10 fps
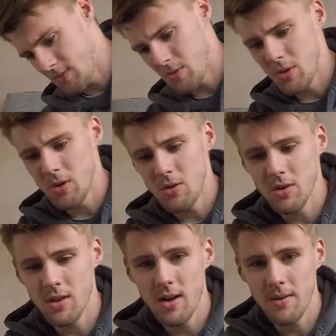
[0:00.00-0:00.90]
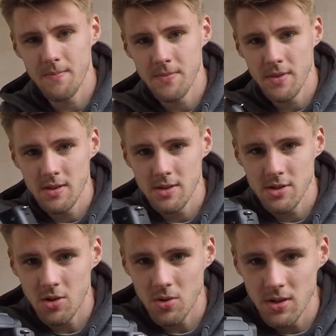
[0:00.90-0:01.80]
Look at that, it's
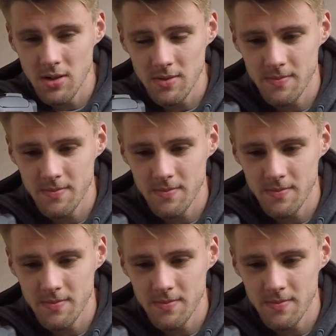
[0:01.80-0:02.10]
tiny.